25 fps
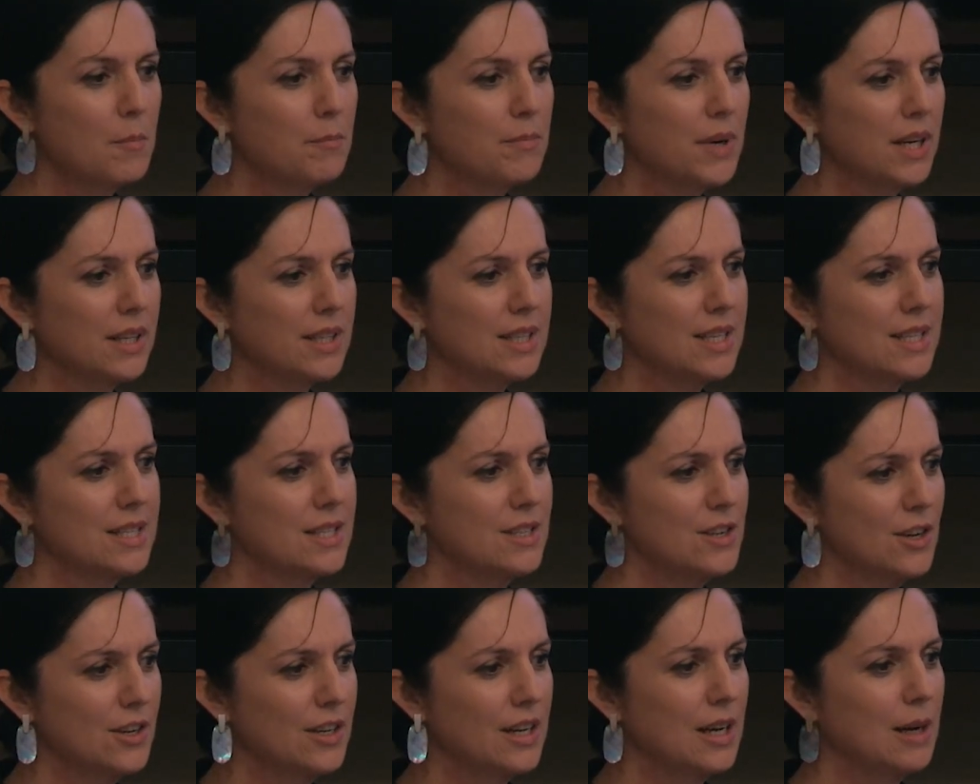But it's
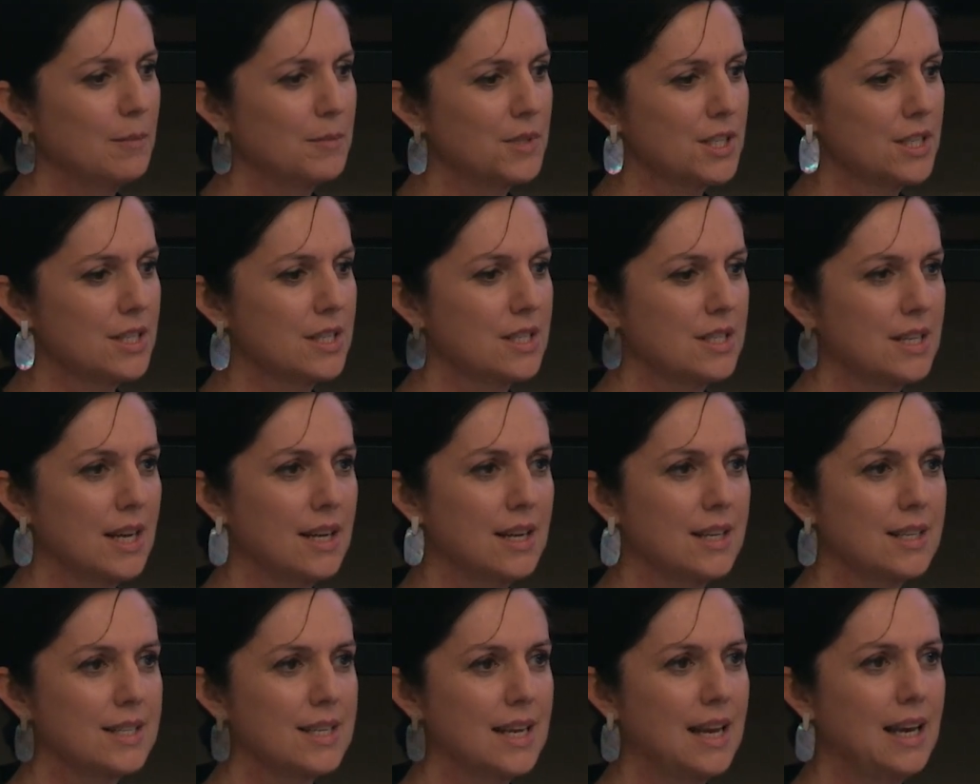not up to
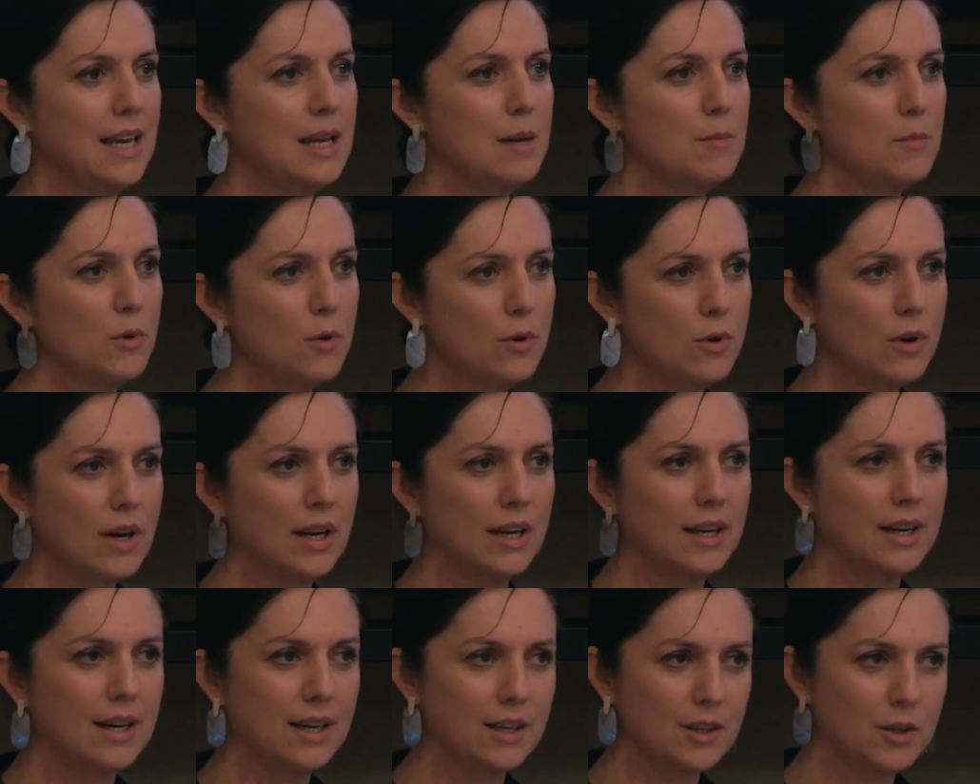states anymore,
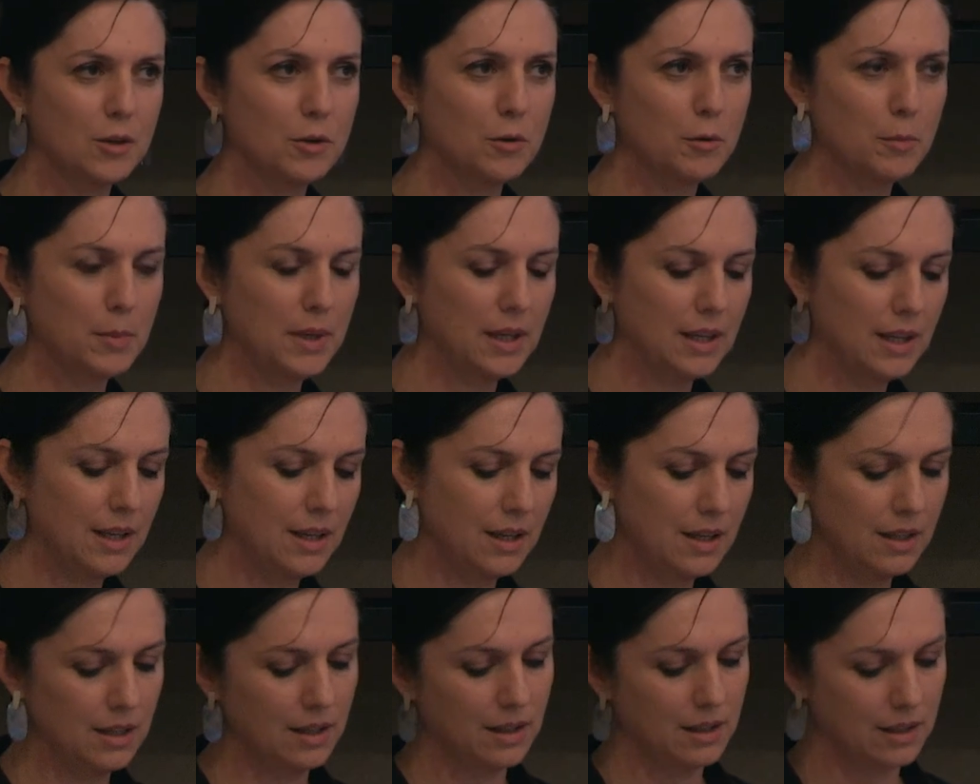and
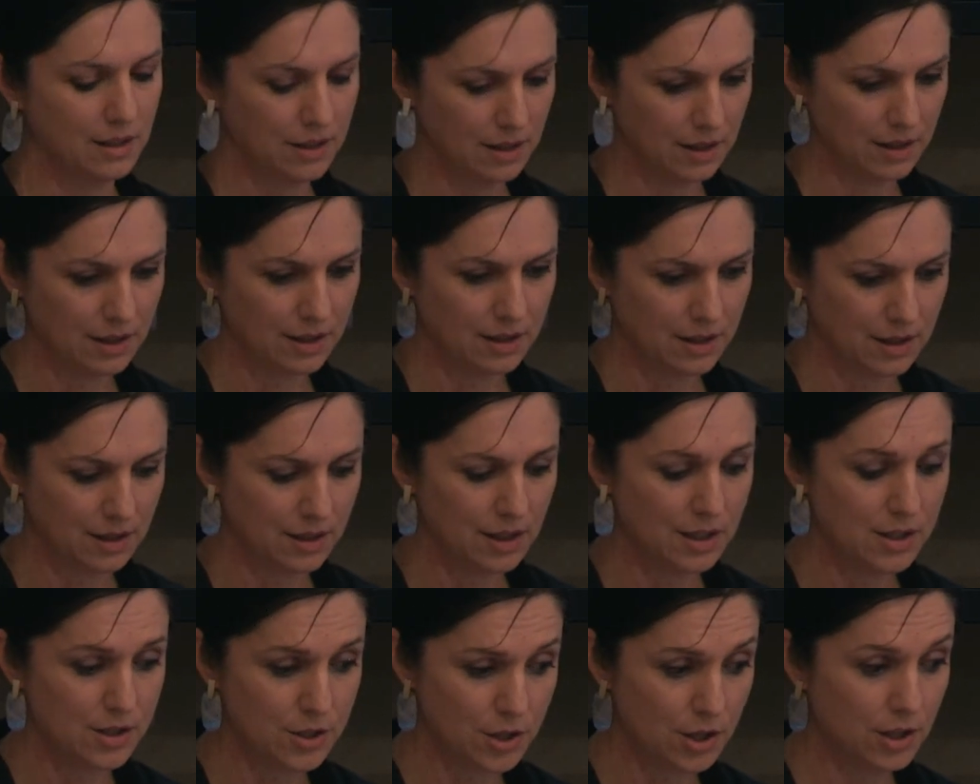arguably,
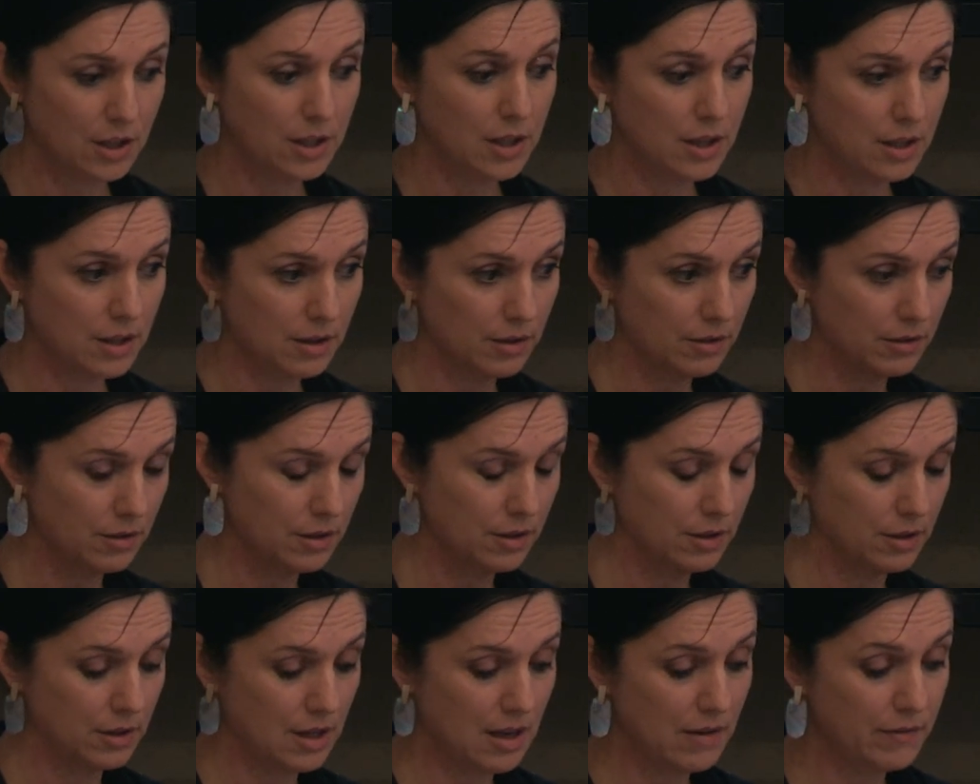it's certainly
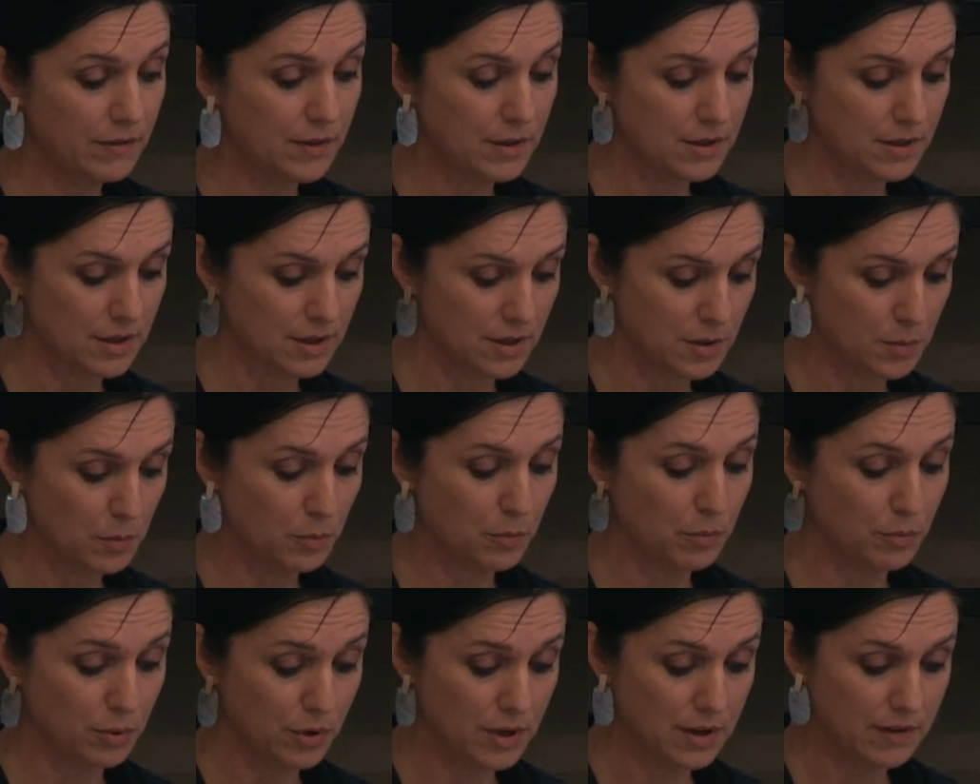the emphasis
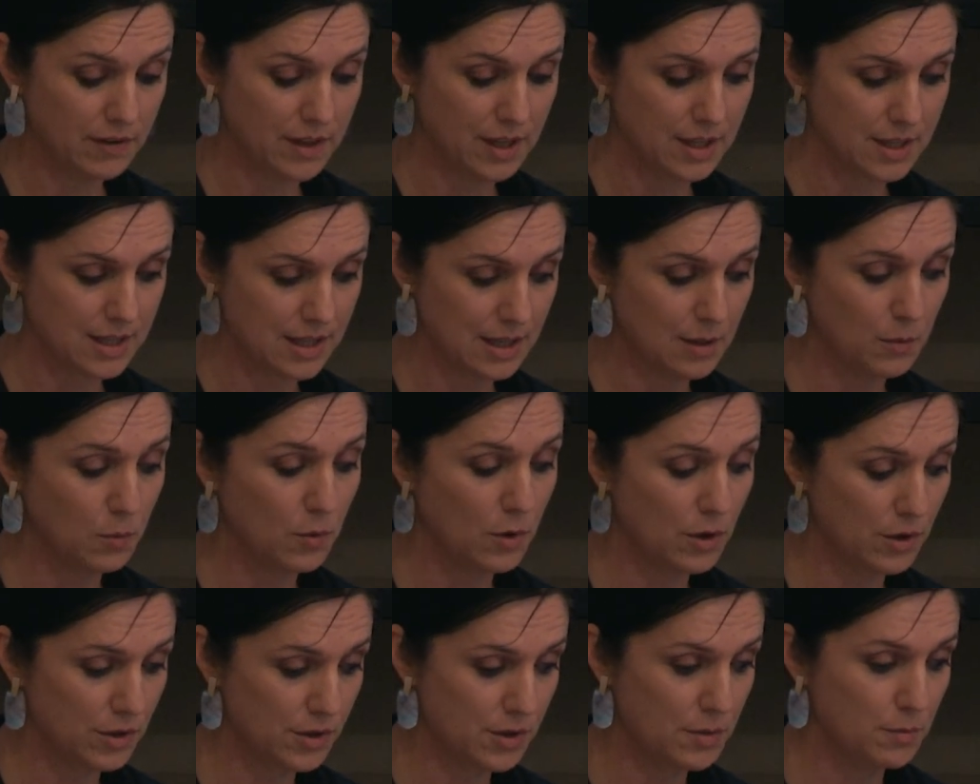previously
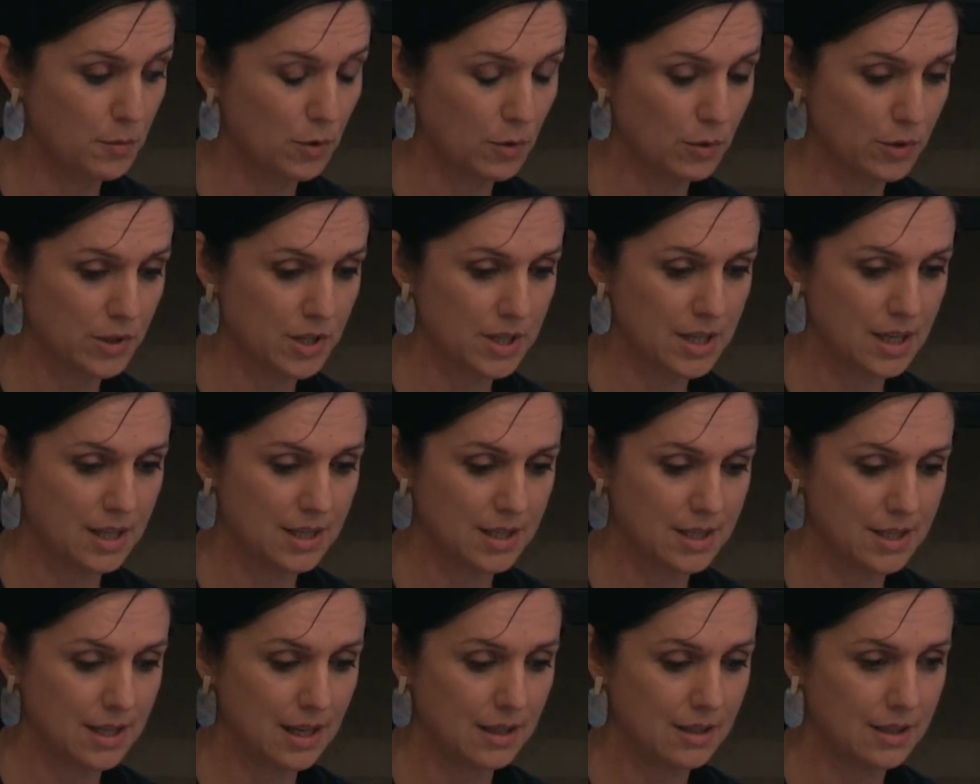was more
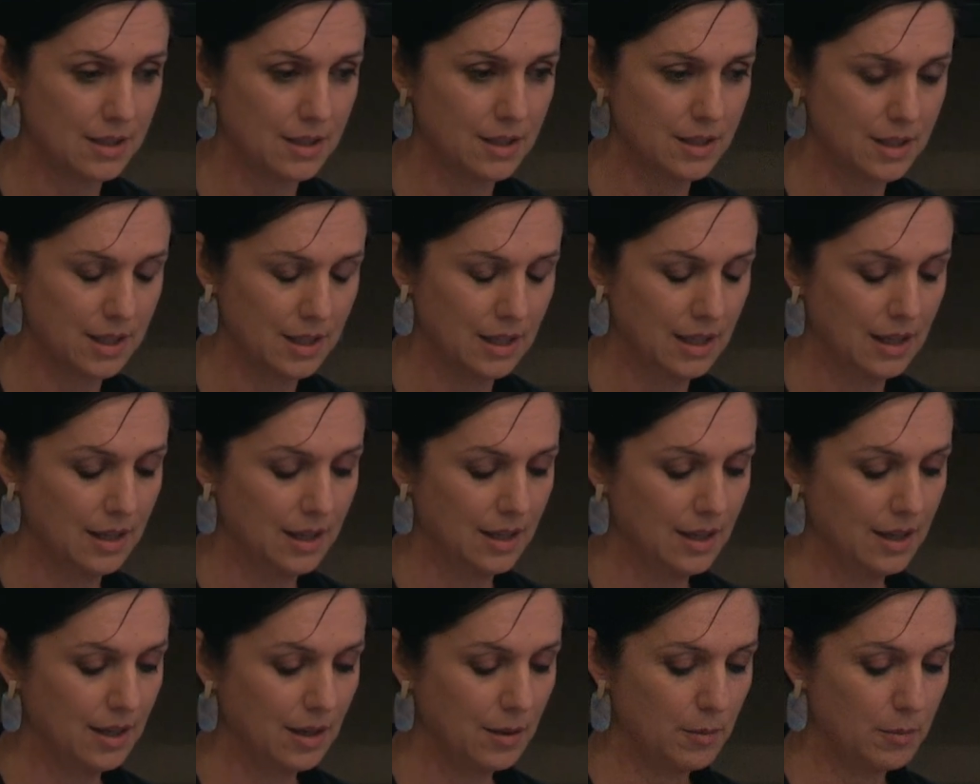state-centred
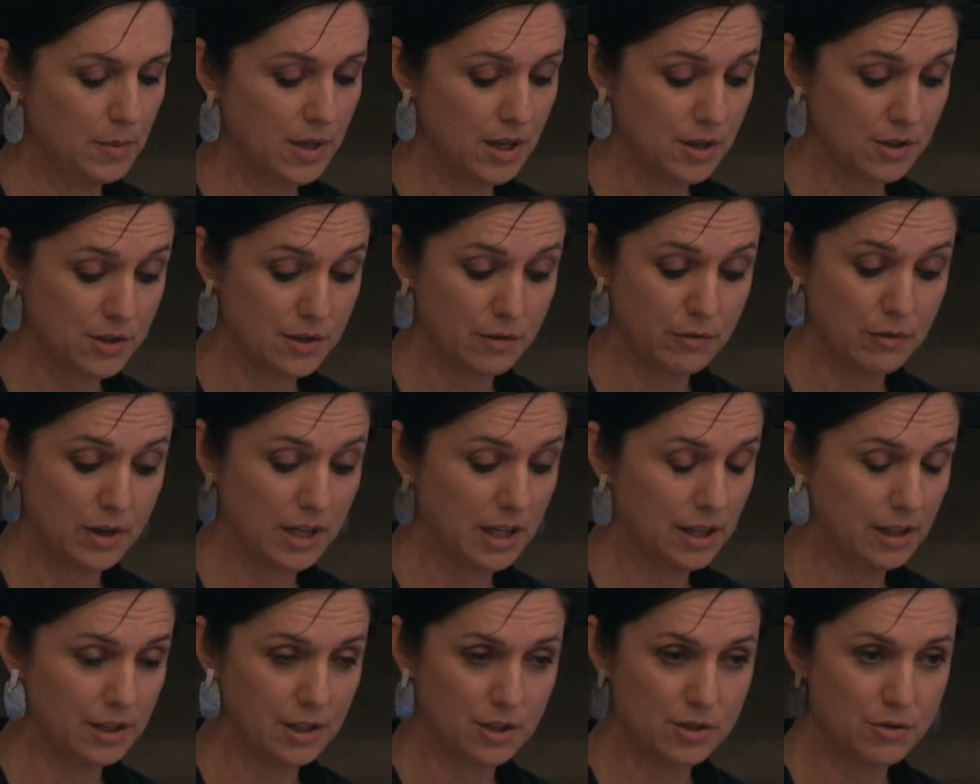because of
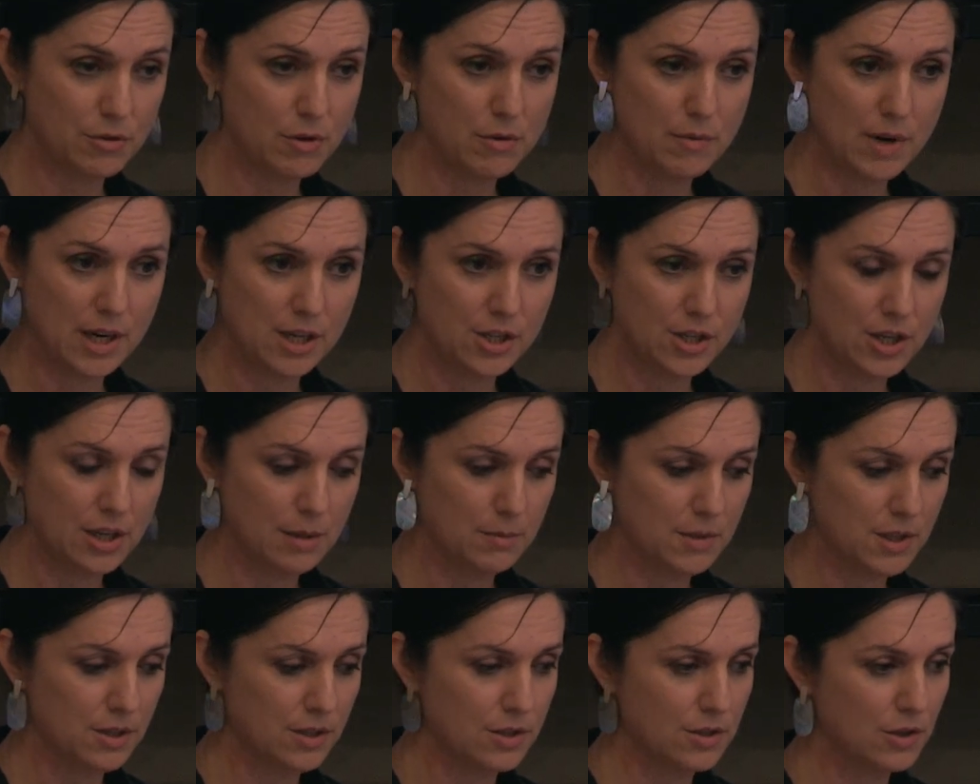regulatory
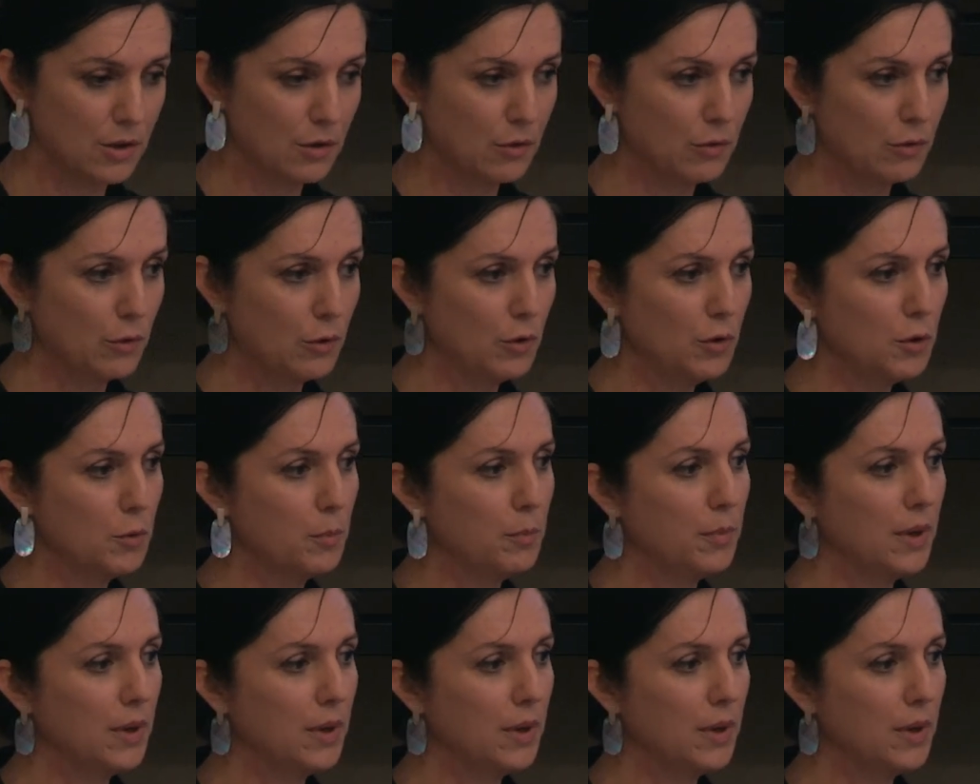regimes and so forth.